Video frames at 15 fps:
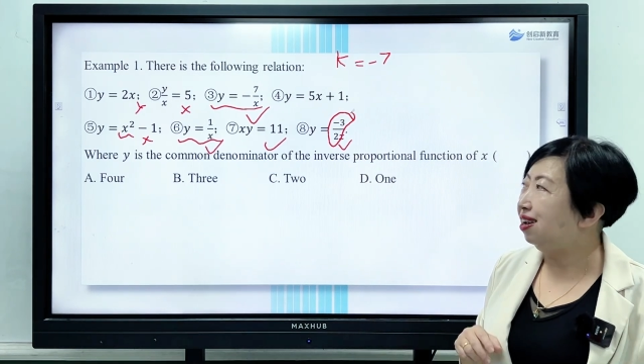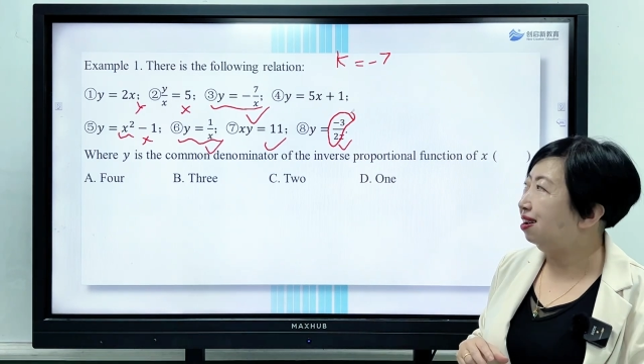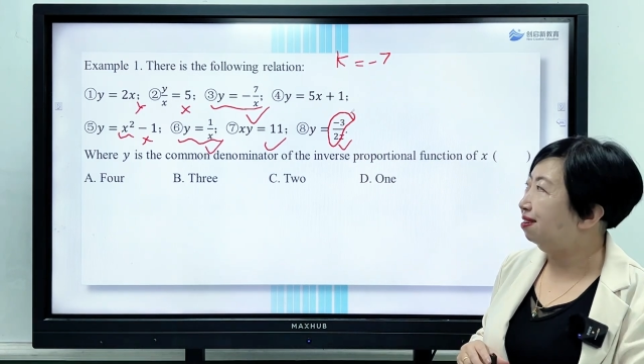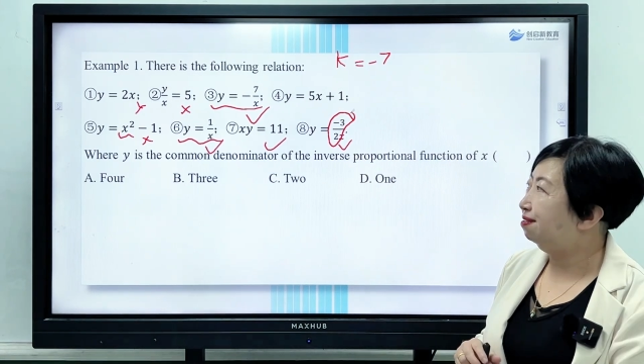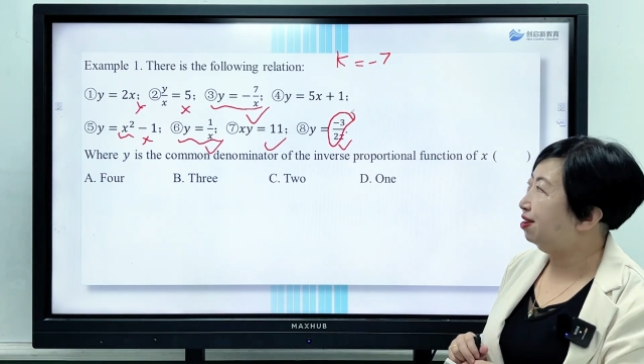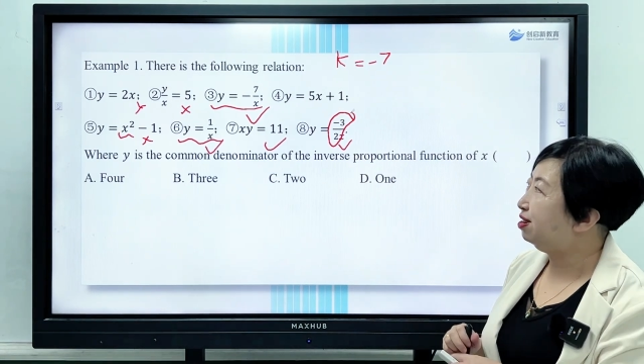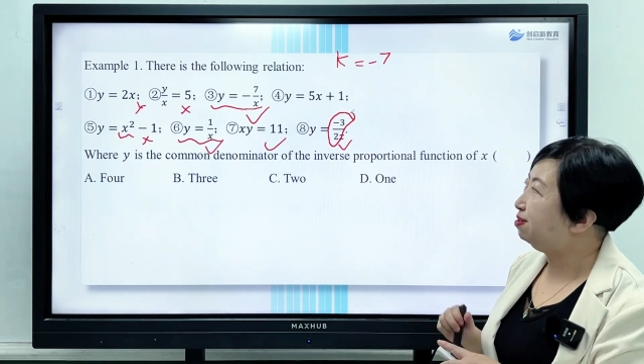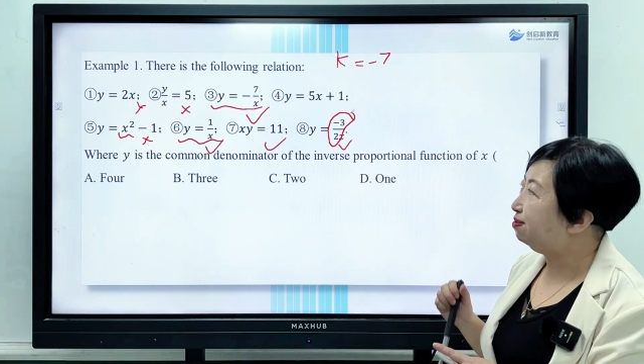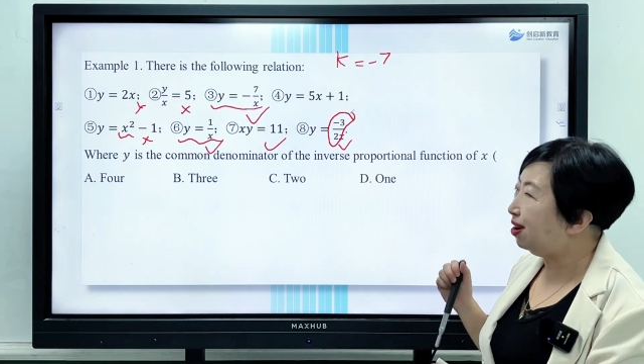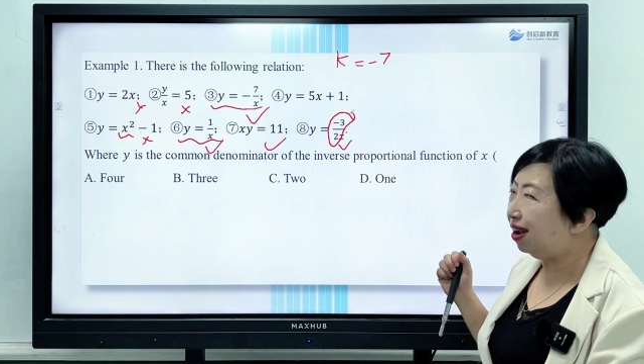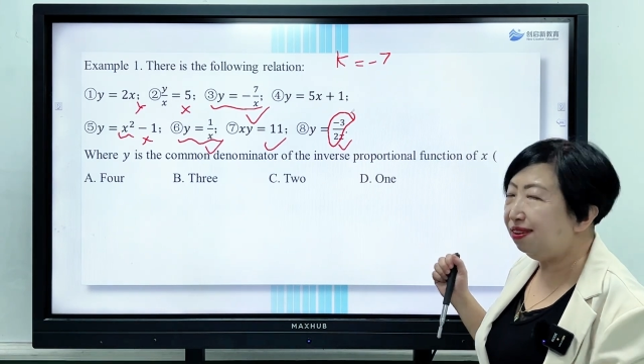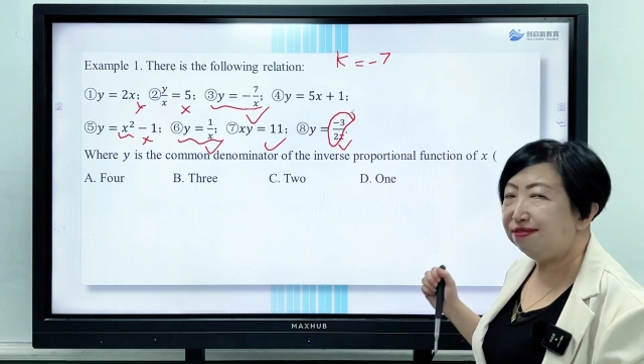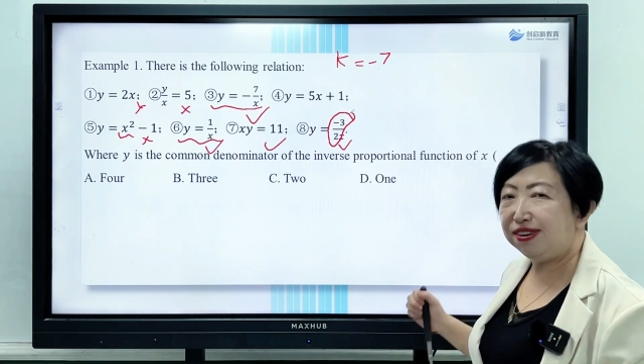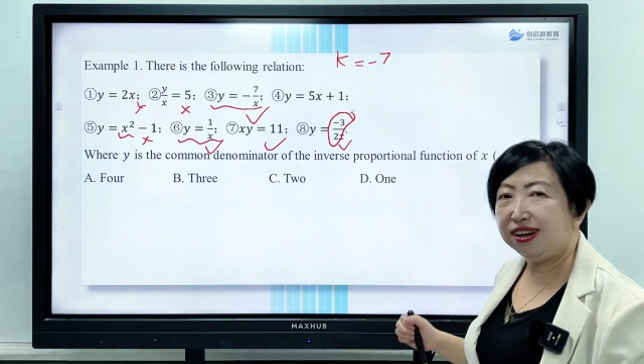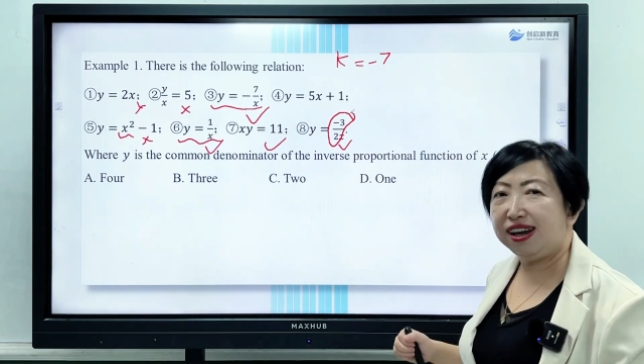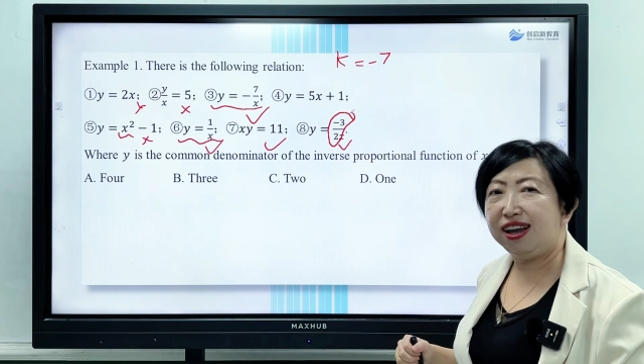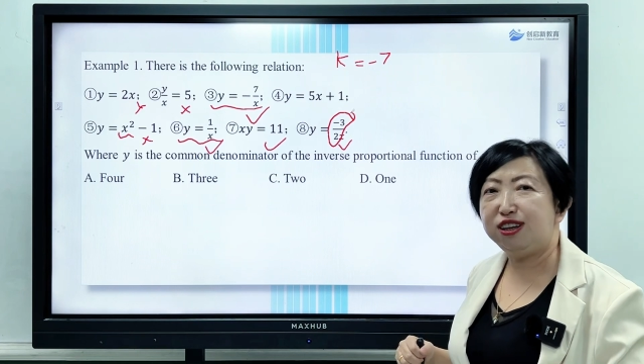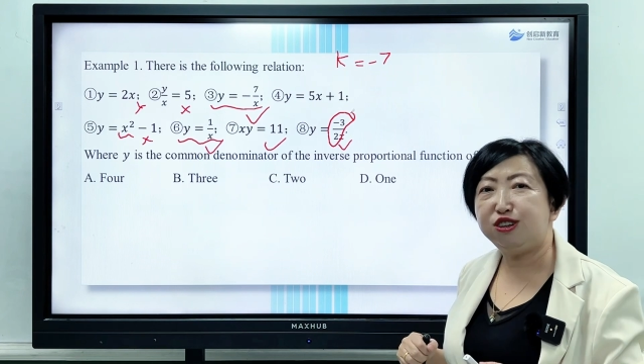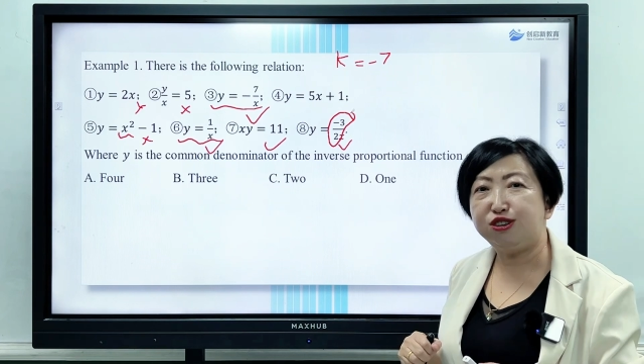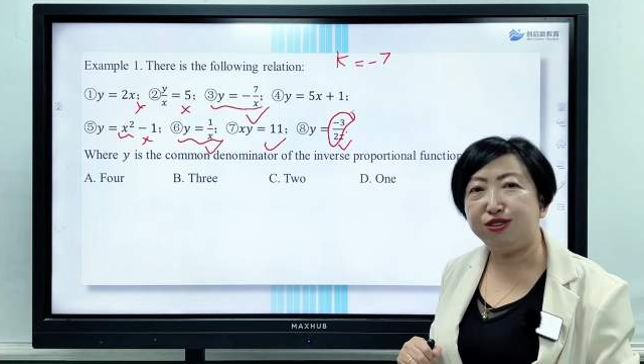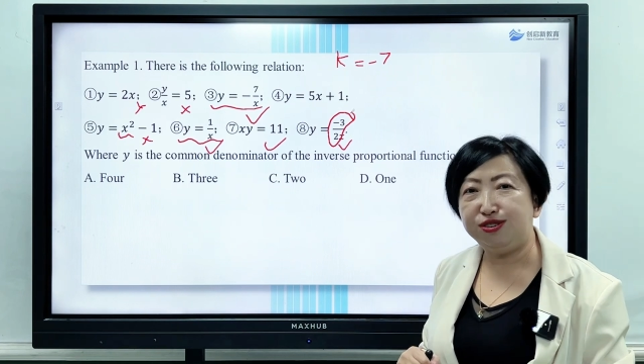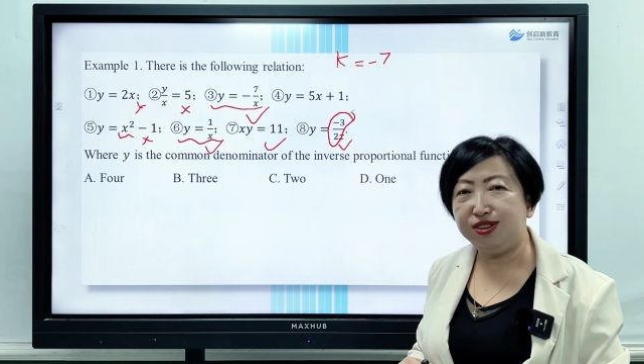Which one we can
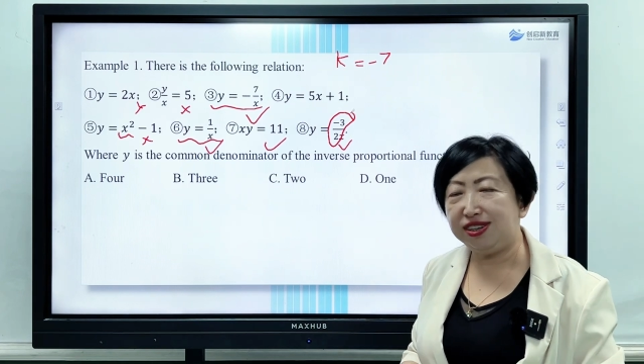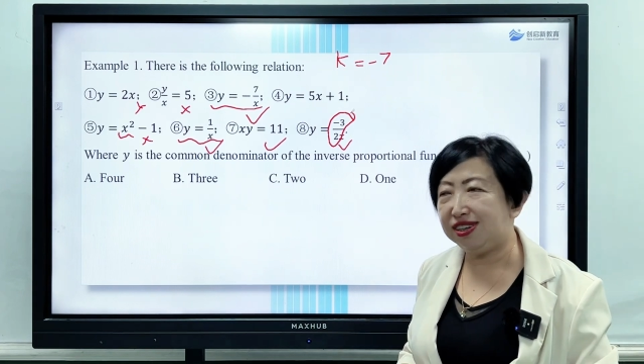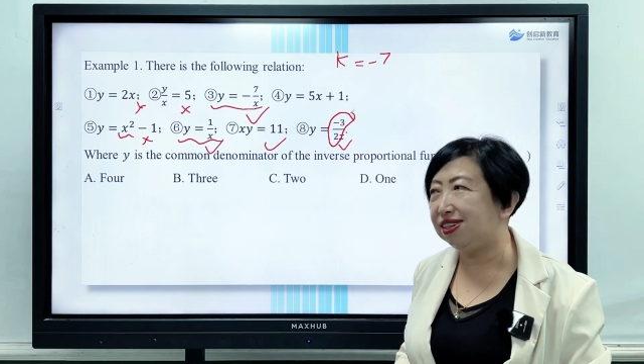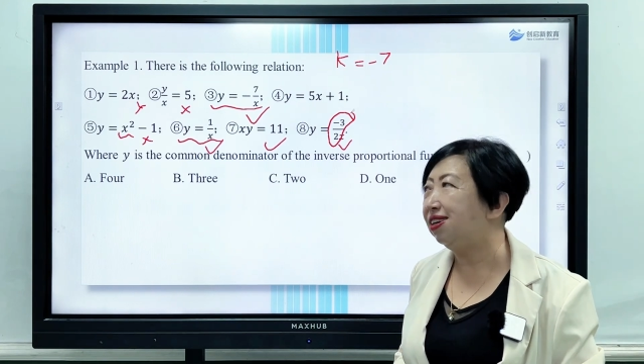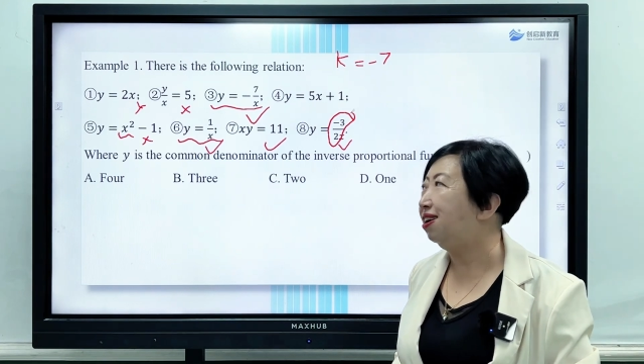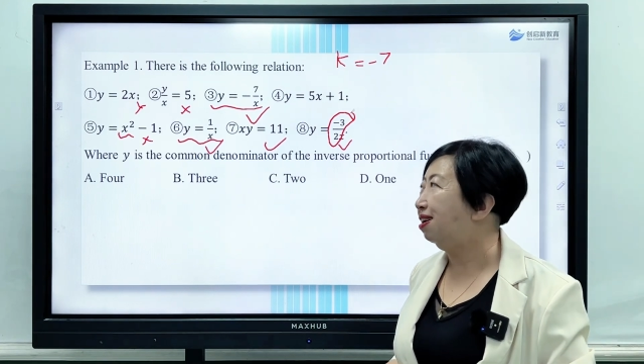choose?